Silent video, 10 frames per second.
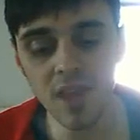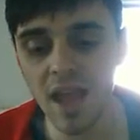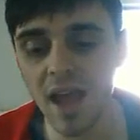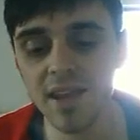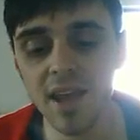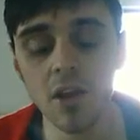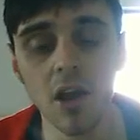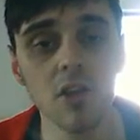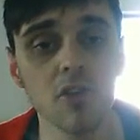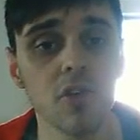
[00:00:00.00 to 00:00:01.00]
and then
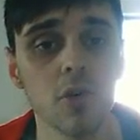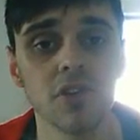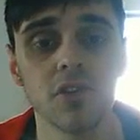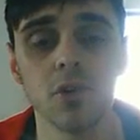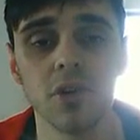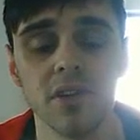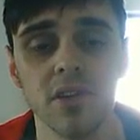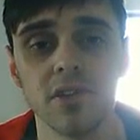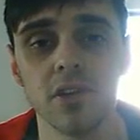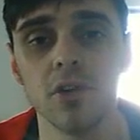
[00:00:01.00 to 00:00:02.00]
I look forward to talking to
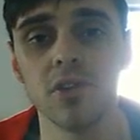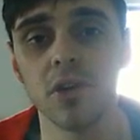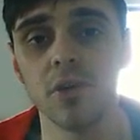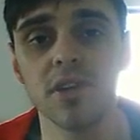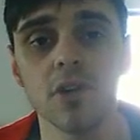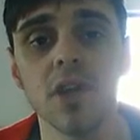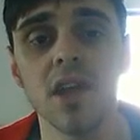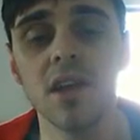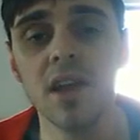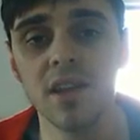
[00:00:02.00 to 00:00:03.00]
you soon. So until
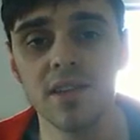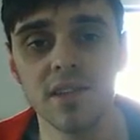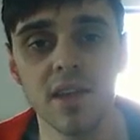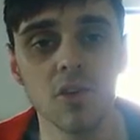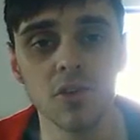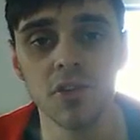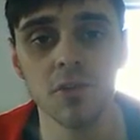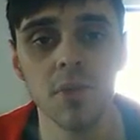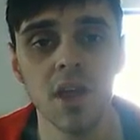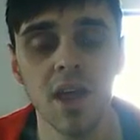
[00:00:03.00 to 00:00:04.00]
then, stay
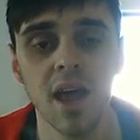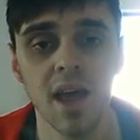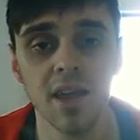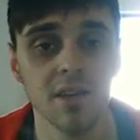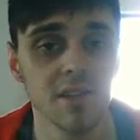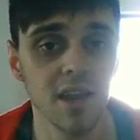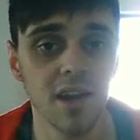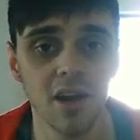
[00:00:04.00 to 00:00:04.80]
awesome, and yeah,